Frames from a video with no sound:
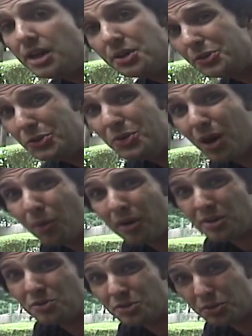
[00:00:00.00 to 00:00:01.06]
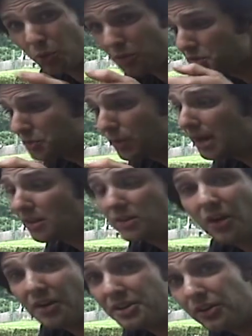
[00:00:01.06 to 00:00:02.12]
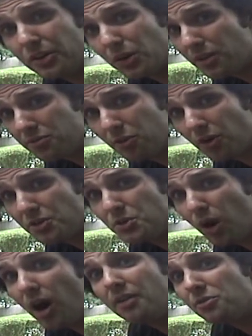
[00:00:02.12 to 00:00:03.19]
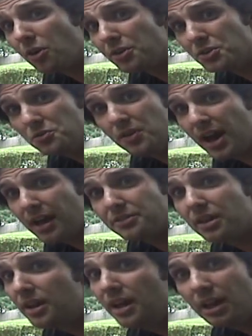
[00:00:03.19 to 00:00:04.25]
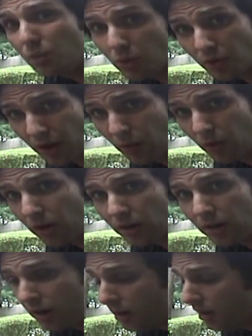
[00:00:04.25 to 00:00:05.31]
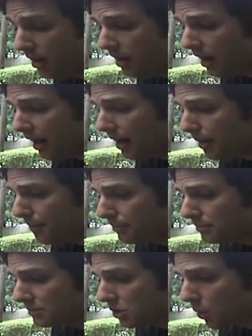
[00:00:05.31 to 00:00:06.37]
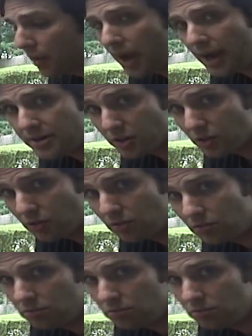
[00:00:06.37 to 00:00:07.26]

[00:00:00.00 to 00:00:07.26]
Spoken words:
You do not want to use a torch directly on here. It'll get far too hot, far too fast. It will not work. So what I do,